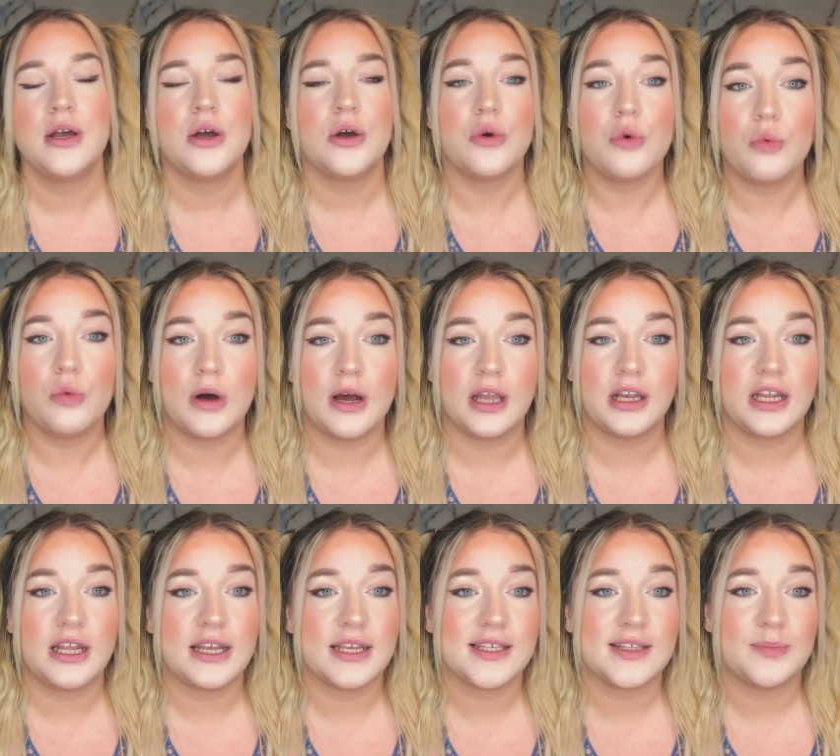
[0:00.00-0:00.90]
One
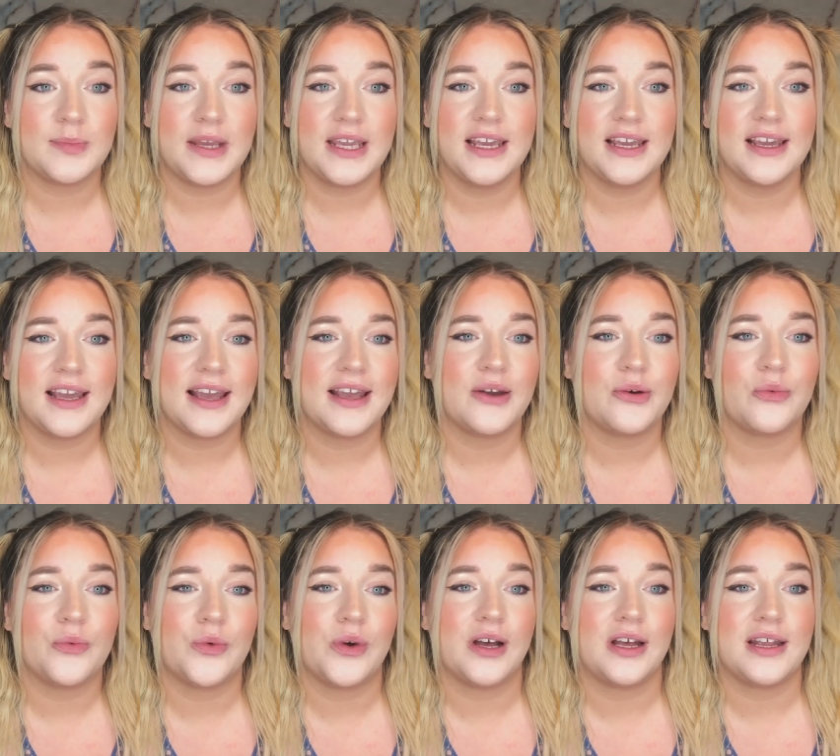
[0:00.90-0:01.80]
is pink
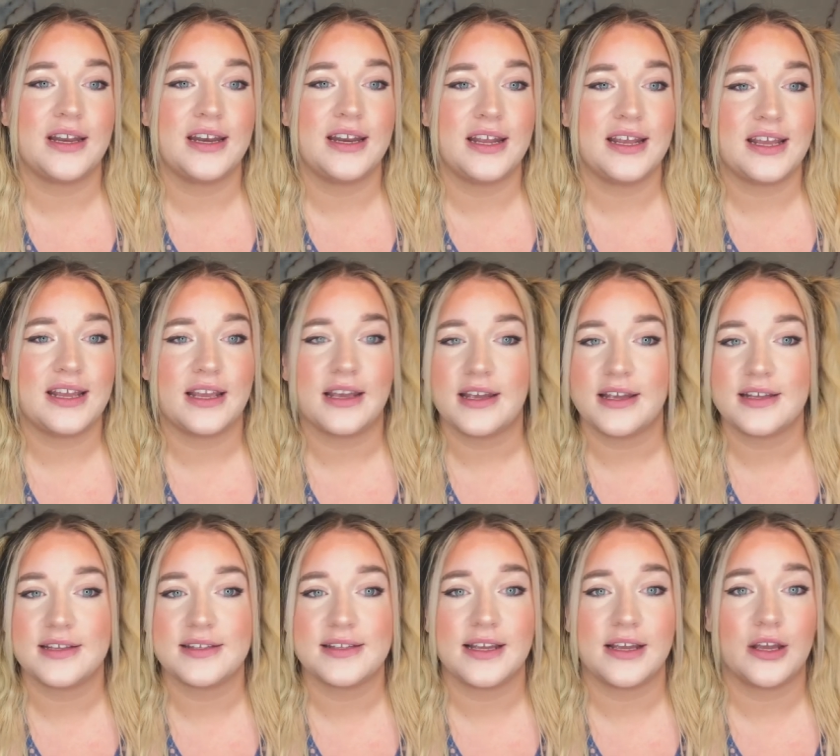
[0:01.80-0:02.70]
and one
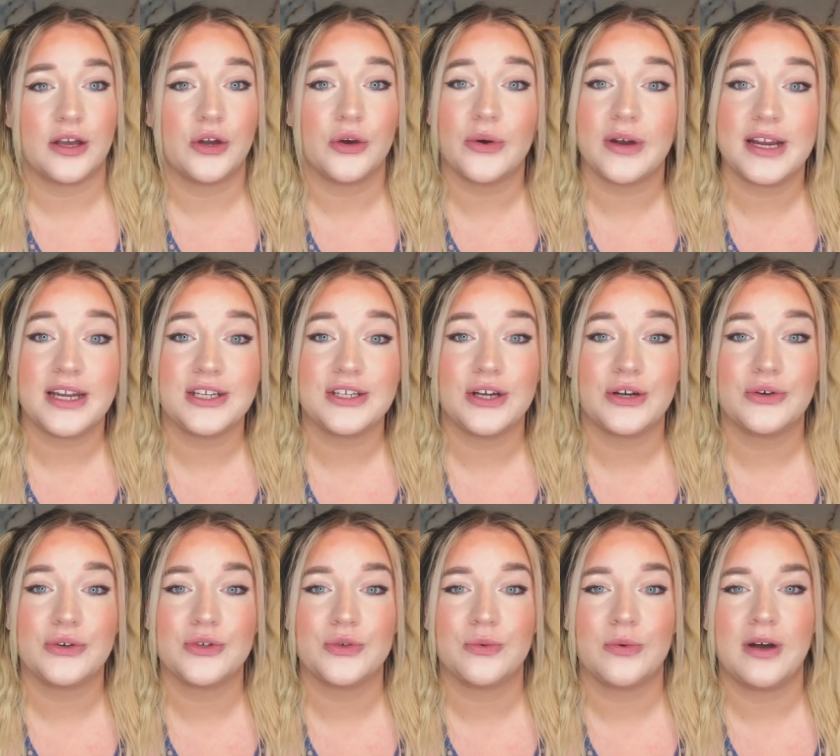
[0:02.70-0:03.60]
is like a gray
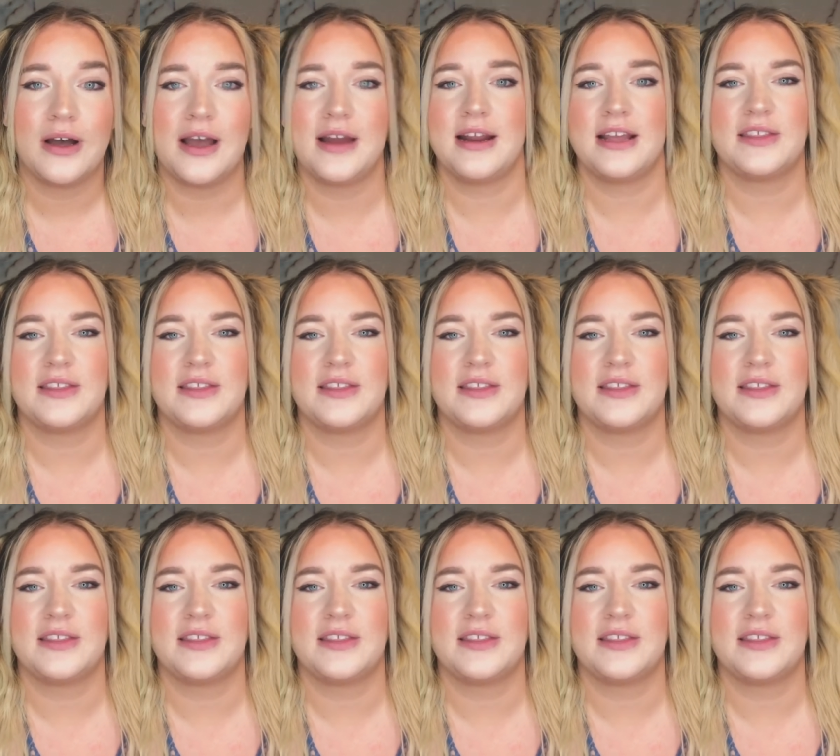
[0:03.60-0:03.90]
toned one.